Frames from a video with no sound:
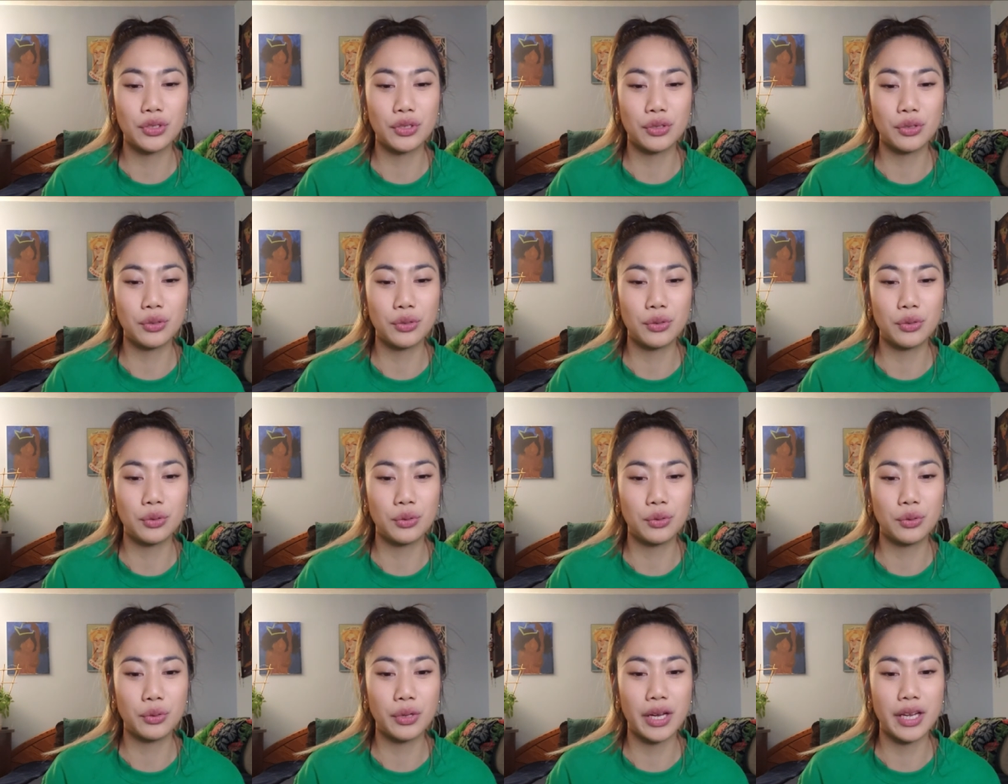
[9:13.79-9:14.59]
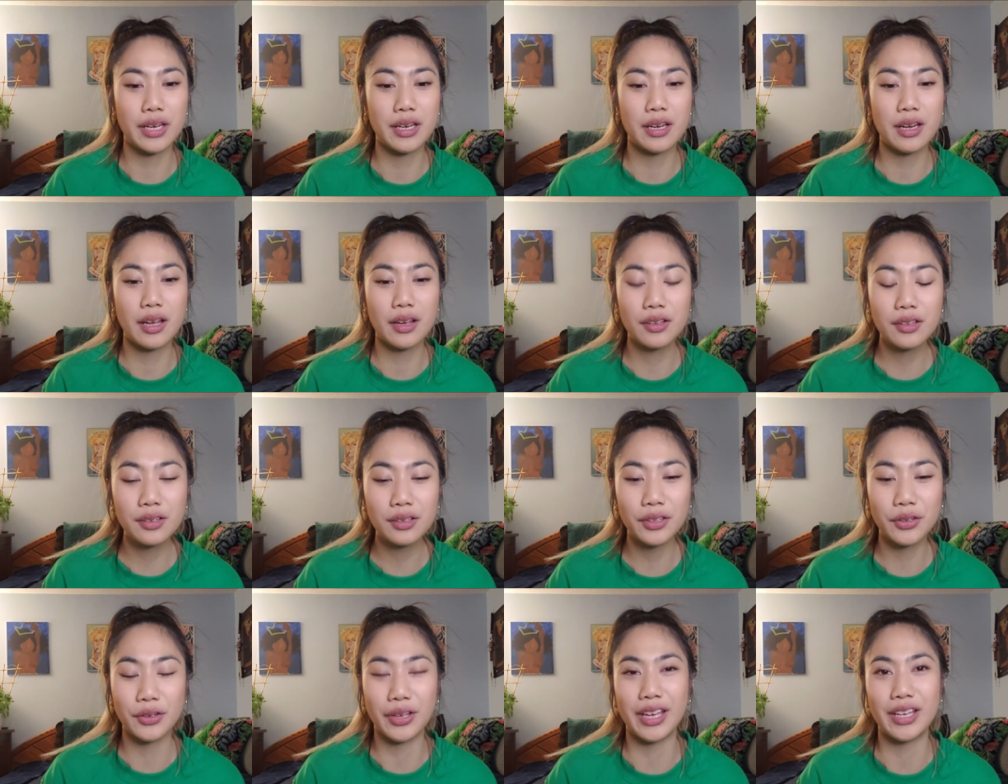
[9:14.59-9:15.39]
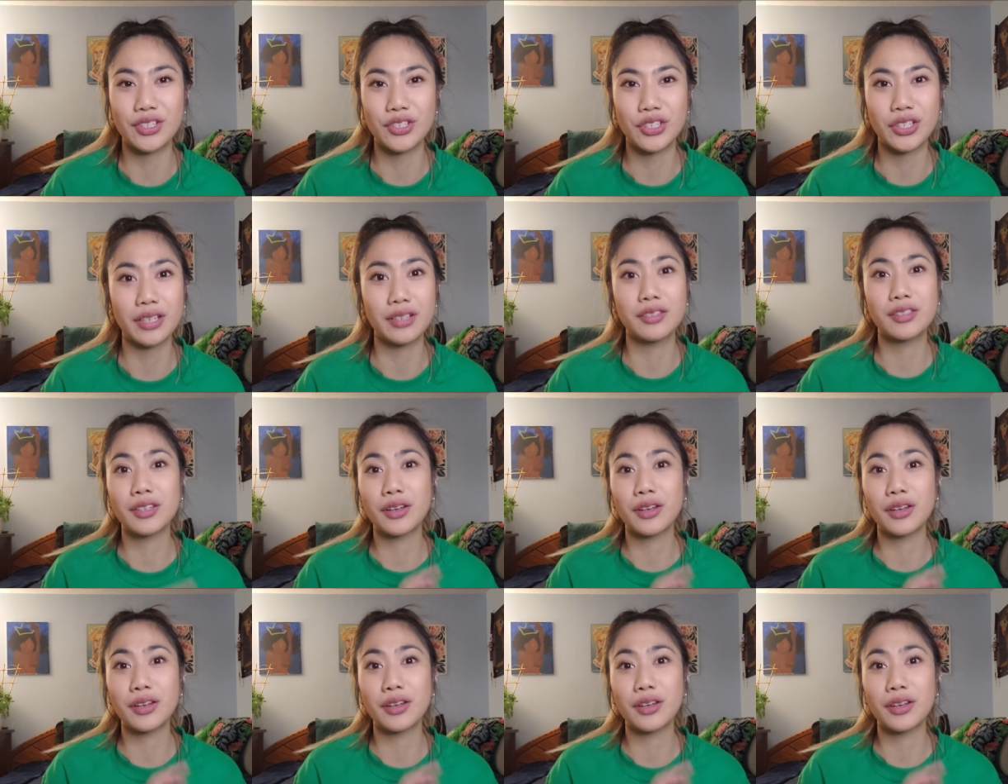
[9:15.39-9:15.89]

to another location.